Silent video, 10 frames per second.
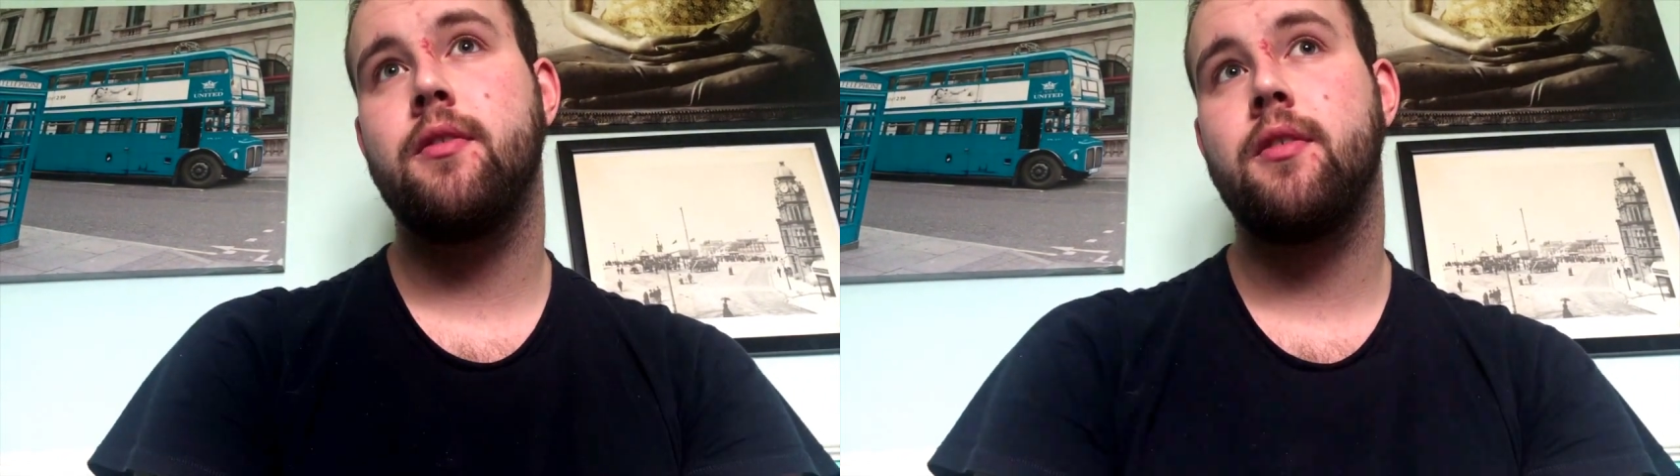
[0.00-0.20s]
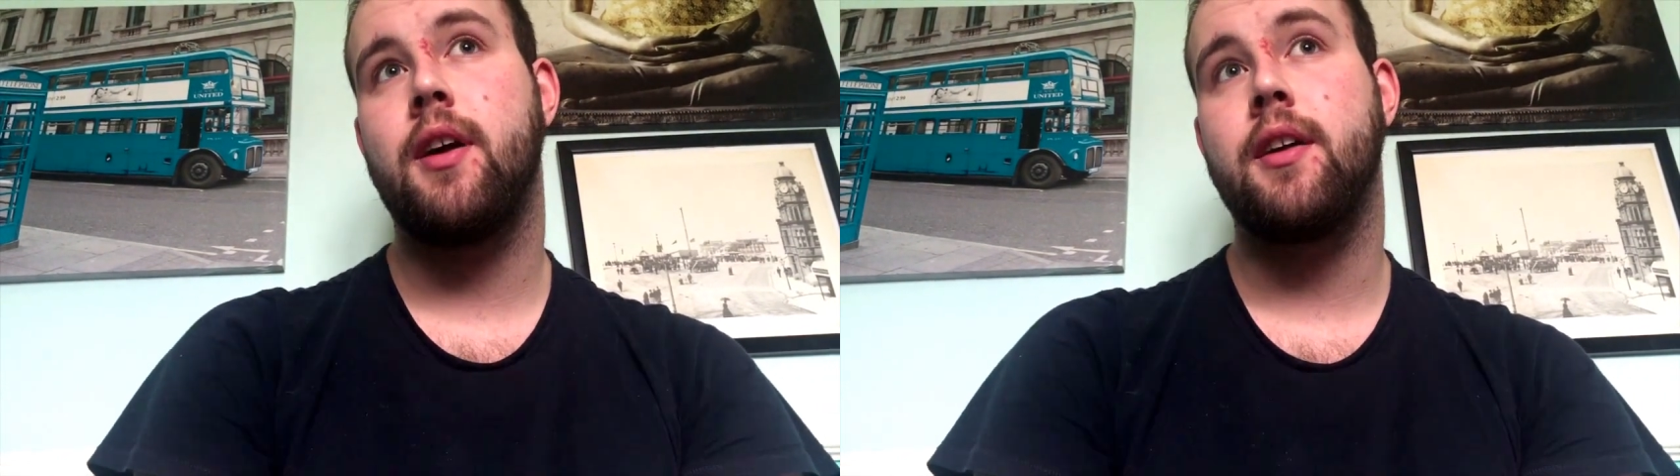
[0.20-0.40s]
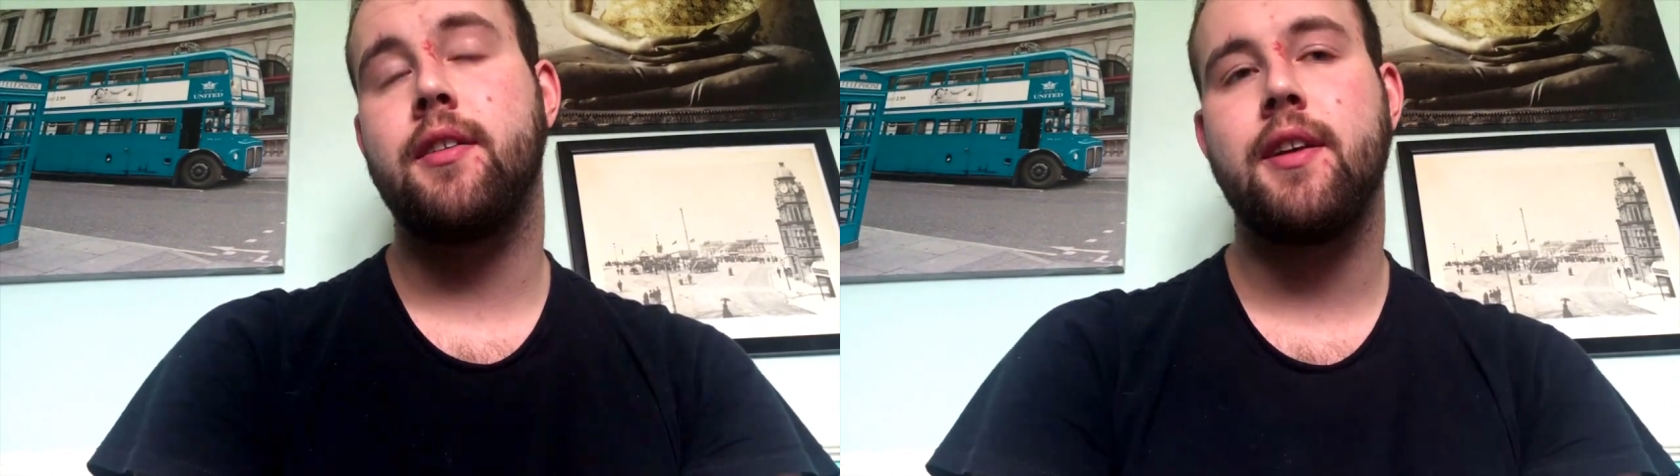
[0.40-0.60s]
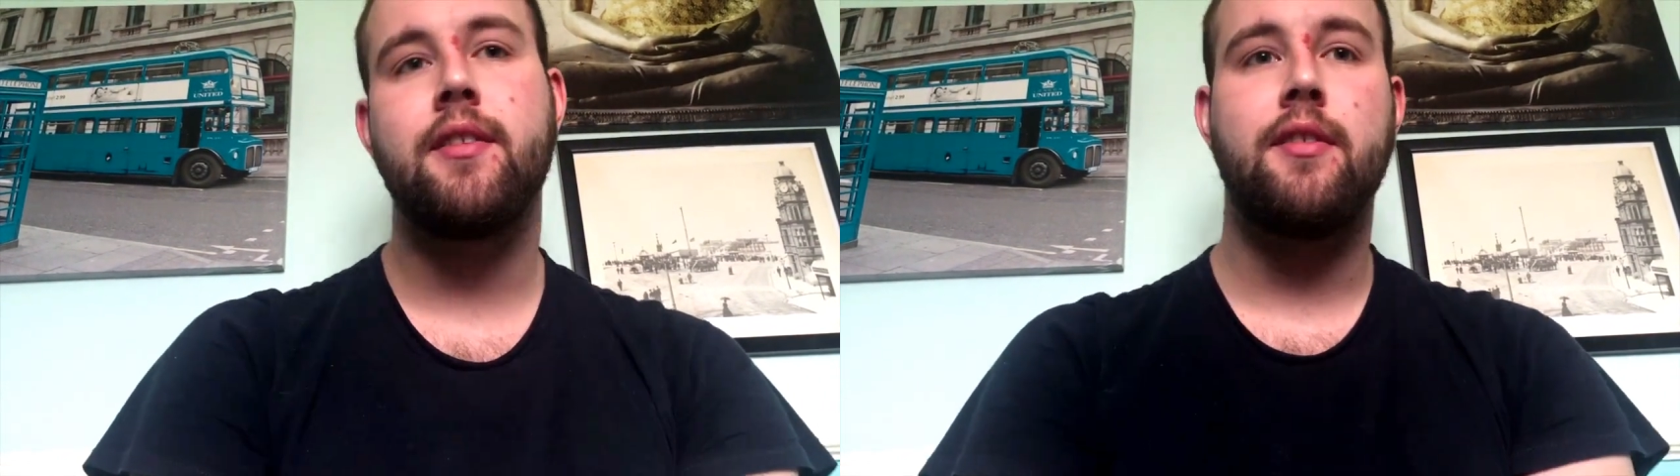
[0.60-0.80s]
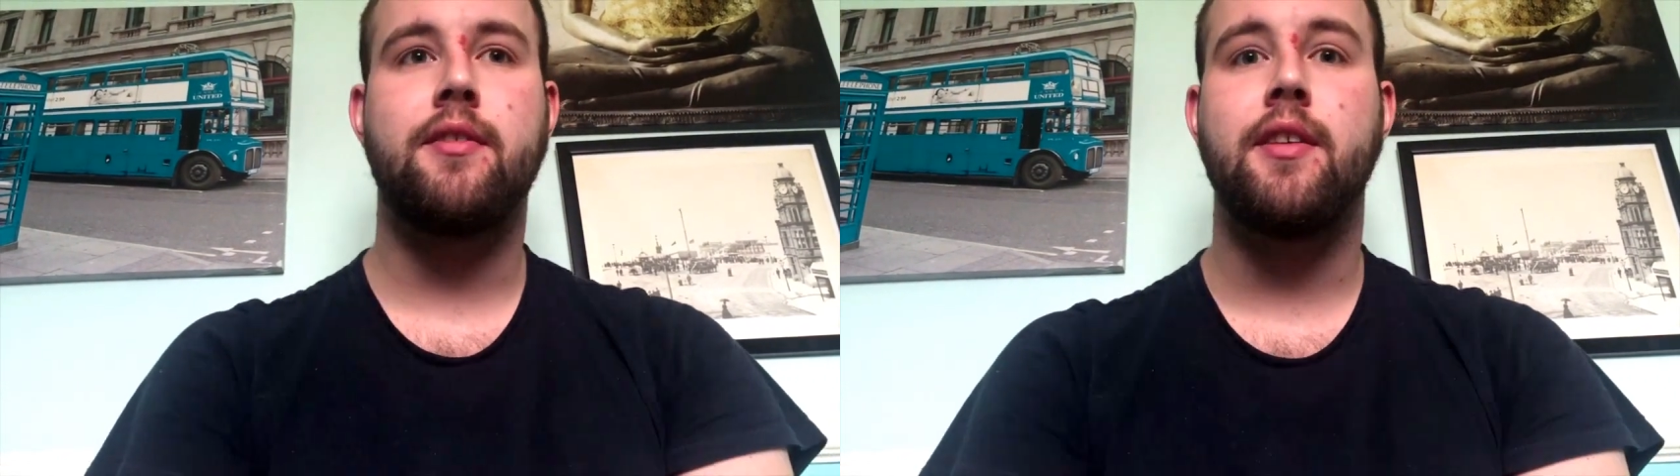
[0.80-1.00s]
And I'd like
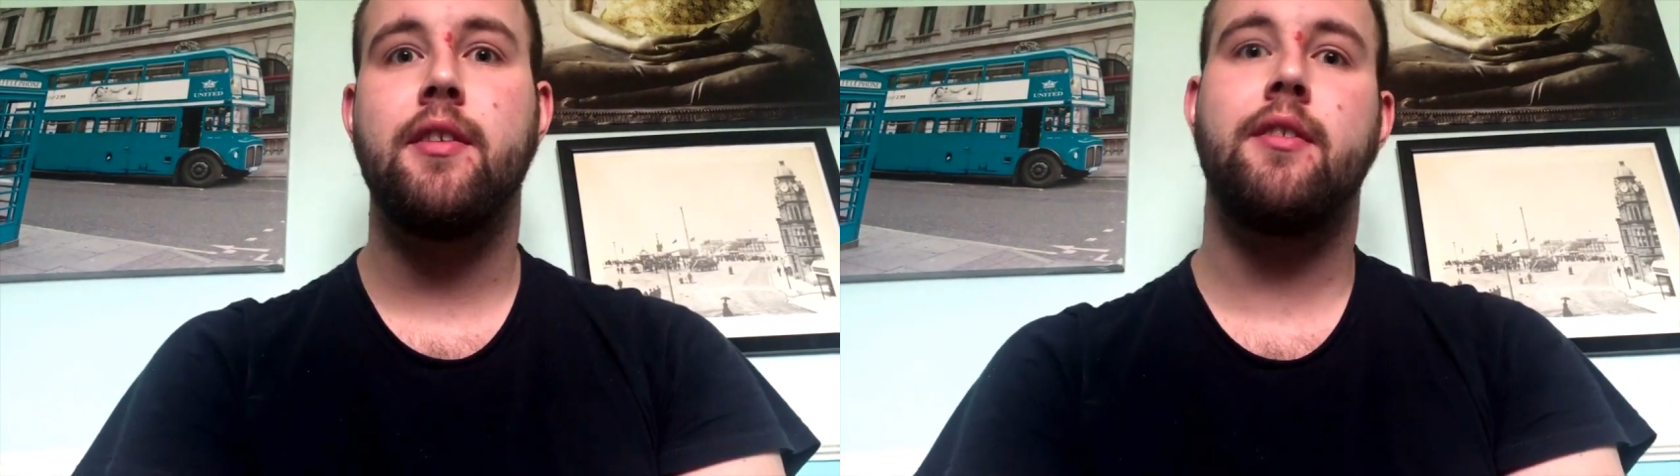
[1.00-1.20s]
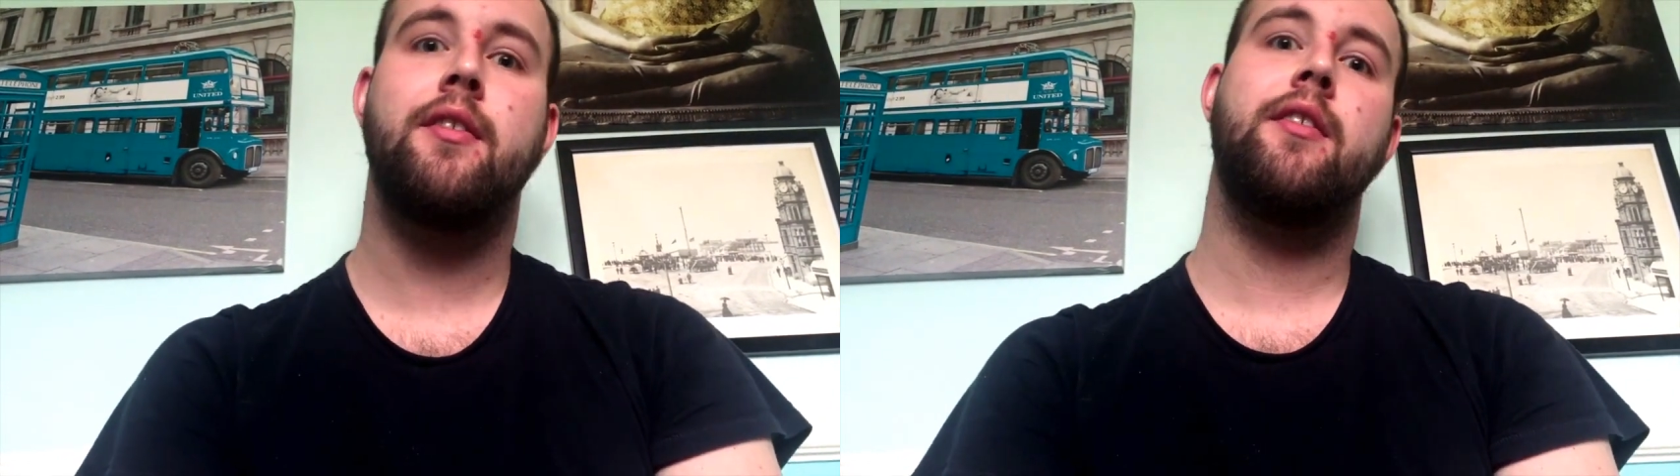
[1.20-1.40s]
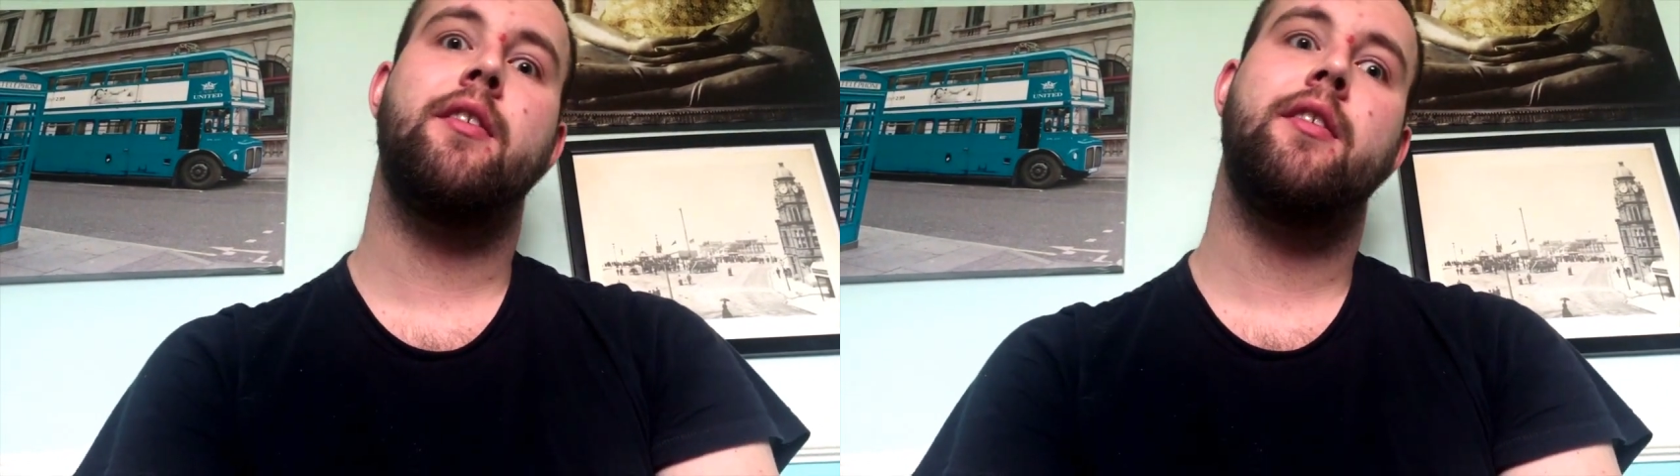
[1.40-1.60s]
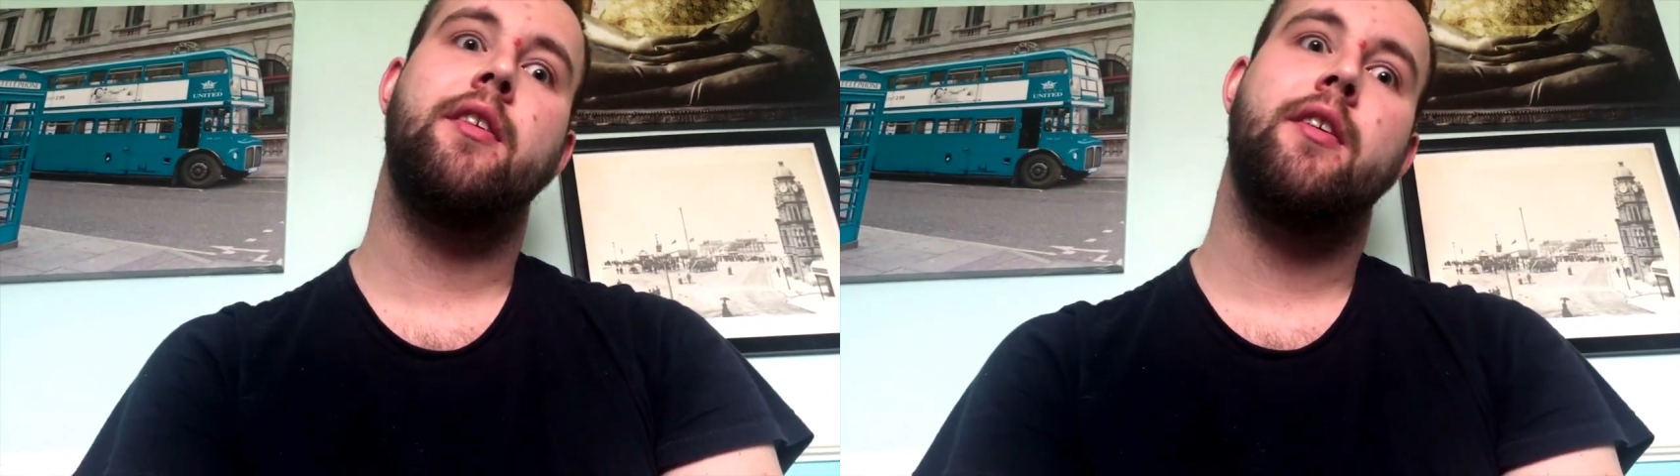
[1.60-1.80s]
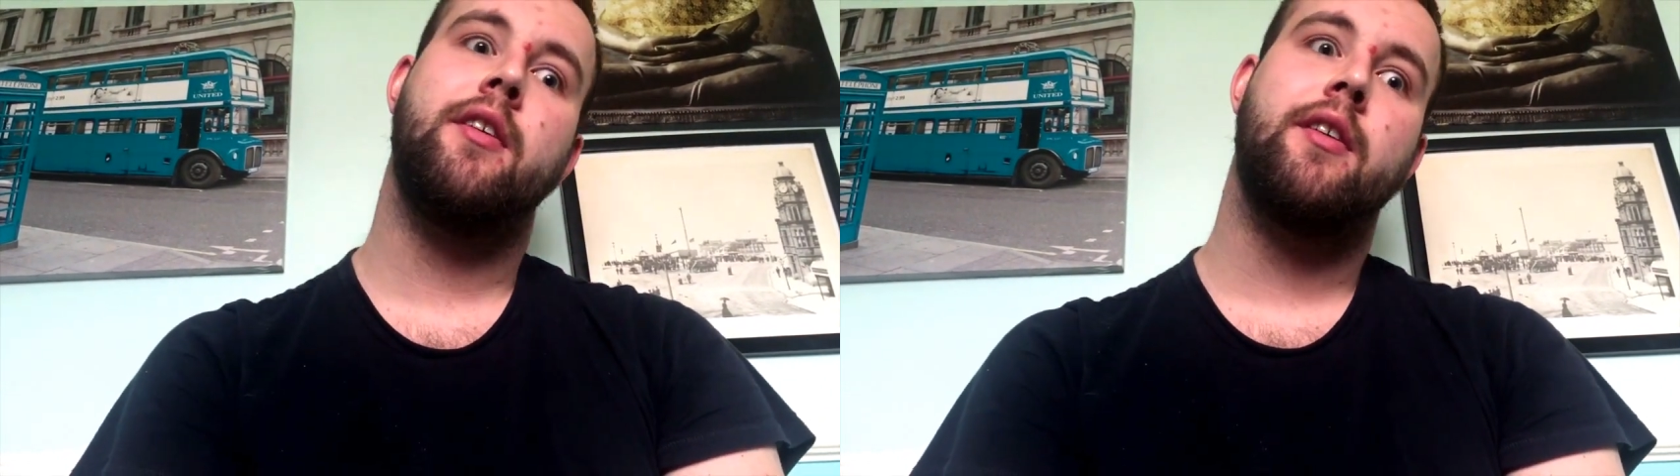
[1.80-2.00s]
to say
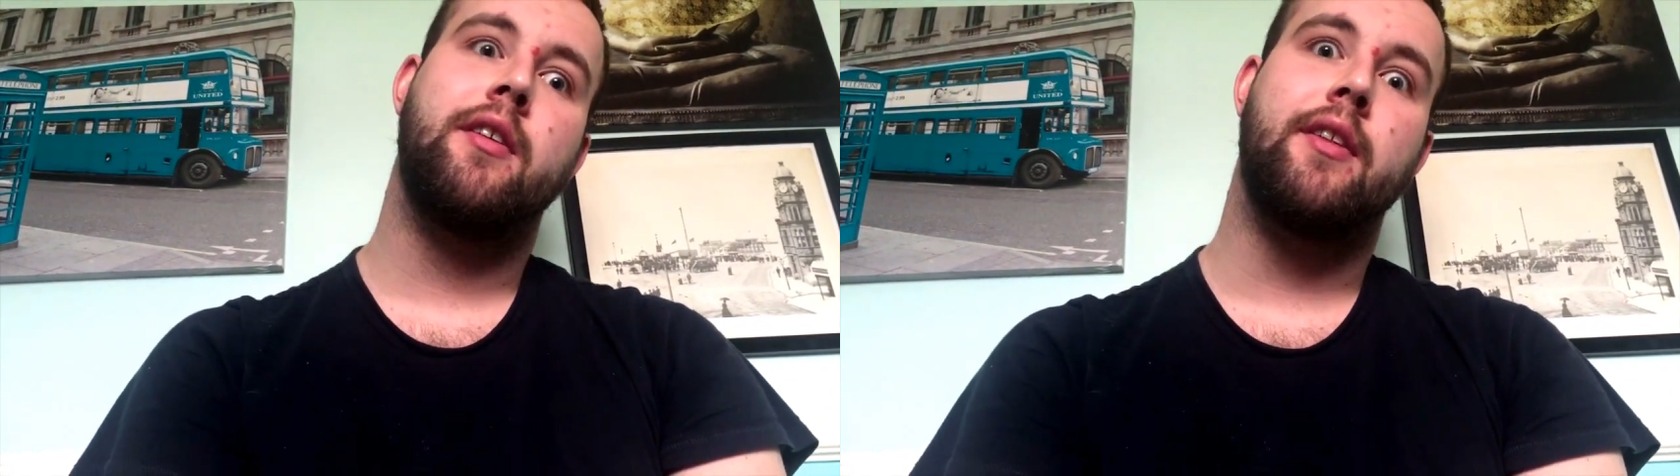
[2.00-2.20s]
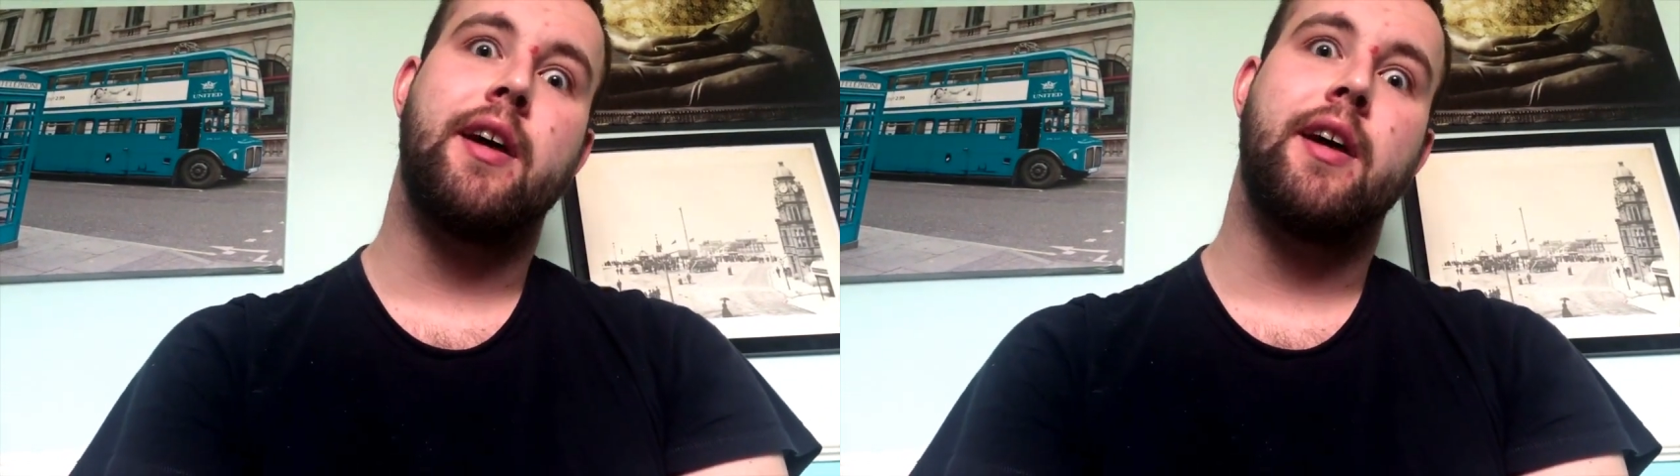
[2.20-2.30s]
that